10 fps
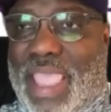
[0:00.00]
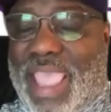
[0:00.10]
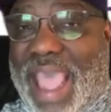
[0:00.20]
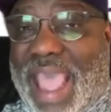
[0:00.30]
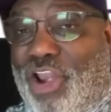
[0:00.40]

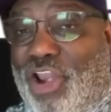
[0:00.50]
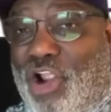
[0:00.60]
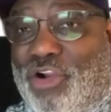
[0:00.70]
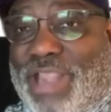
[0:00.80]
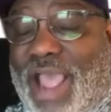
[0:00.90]
And I had
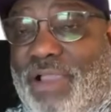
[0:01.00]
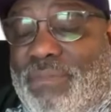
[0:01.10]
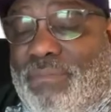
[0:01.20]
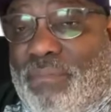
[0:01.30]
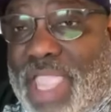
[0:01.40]
learned how
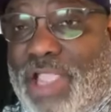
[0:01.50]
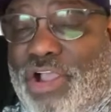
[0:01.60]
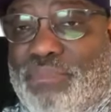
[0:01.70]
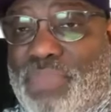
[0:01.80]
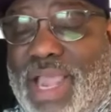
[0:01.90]
to make
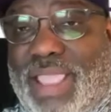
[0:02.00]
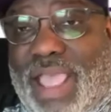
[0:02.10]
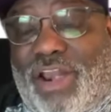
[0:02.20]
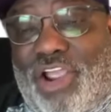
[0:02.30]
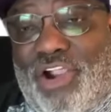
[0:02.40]
good
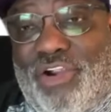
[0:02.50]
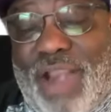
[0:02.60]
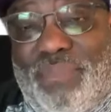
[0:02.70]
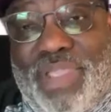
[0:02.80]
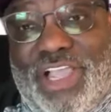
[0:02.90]
money. I learned
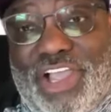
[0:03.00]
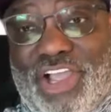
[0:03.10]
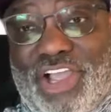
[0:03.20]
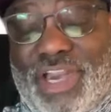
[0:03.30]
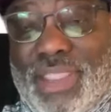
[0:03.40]
how to be
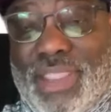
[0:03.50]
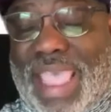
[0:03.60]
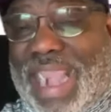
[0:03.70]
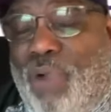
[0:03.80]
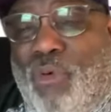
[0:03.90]
good.
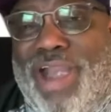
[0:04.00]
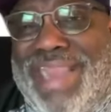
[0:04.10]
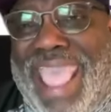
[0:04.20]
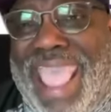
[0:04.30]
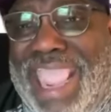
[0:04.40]
And I
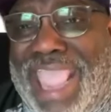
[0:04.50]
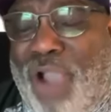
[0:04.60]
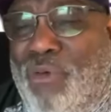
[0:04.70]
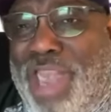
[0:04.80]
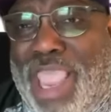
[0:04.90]
wanted to hang
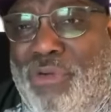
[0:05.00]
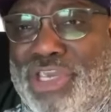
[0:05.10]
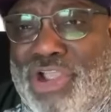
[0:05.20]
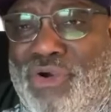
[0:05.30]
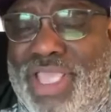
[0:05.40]
out where they
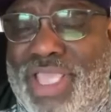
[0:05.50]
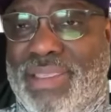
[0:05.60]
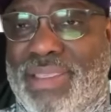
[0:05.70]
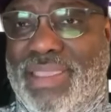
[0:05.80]
were doing.